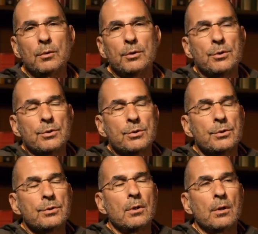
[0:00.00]

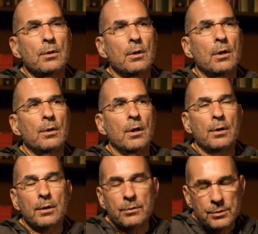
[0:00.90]
religions are
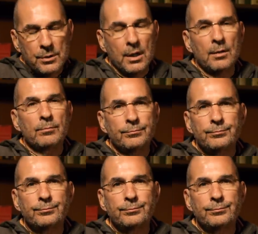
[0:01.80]
not the same,